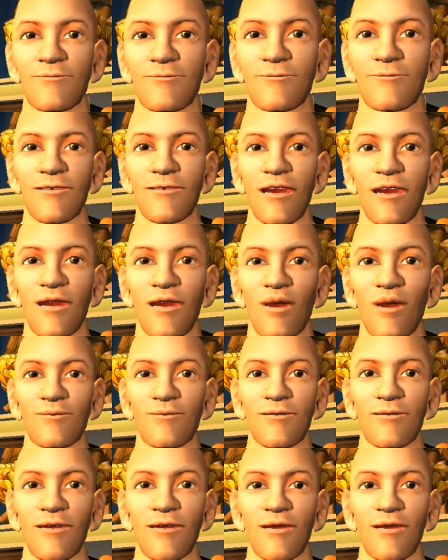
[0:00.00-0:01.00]
we're
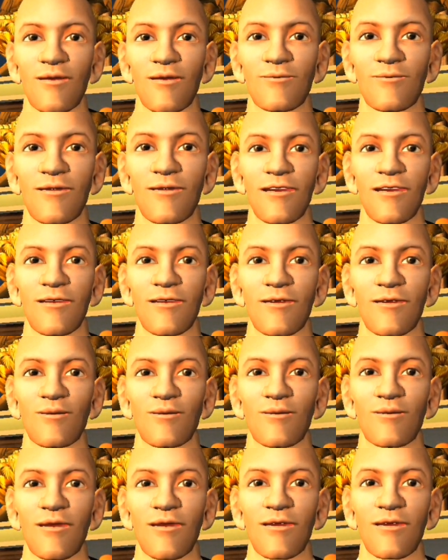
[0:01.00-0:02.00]
very different. So we're
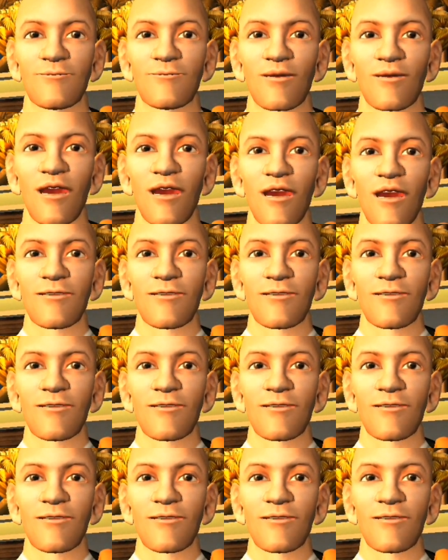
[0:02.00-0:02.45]
the only part of